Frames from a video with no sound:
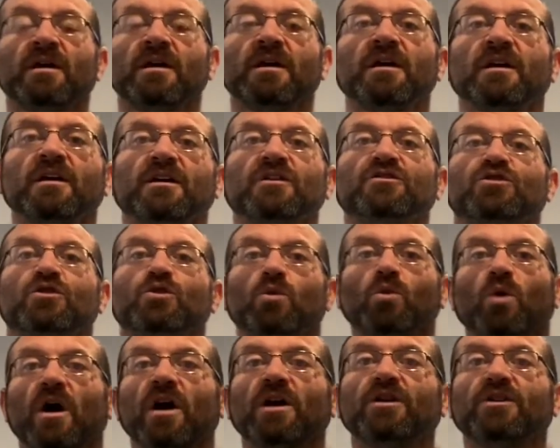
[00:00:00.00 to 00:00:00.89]
because you
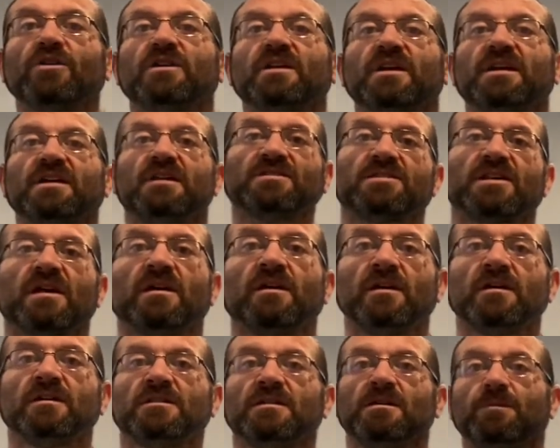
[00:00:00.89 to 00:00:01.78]
want your knees
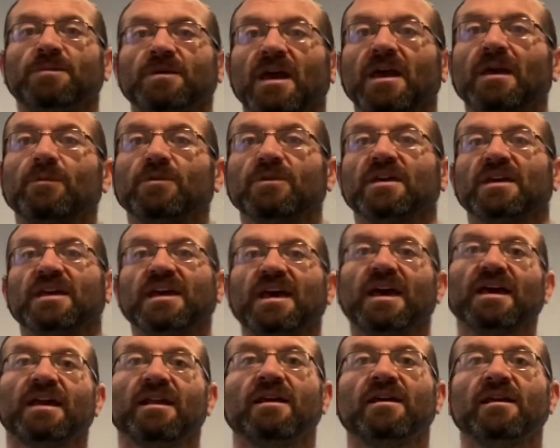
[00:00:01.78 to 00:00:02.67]
to be able to
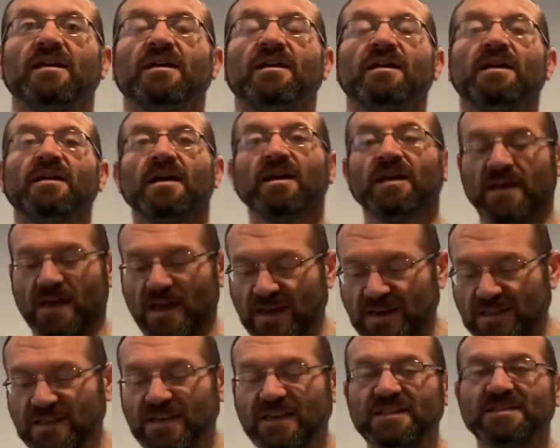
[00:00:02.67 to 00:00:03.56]
get at
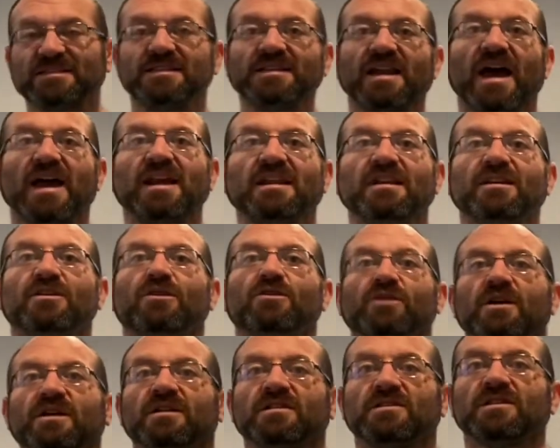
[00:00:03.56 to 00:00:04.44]
least 90
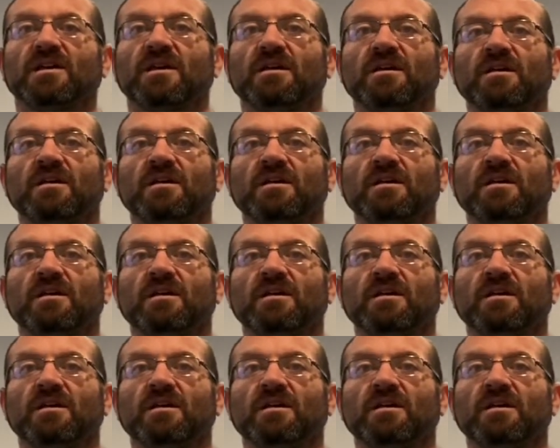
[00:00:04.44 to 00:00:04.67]
degrees,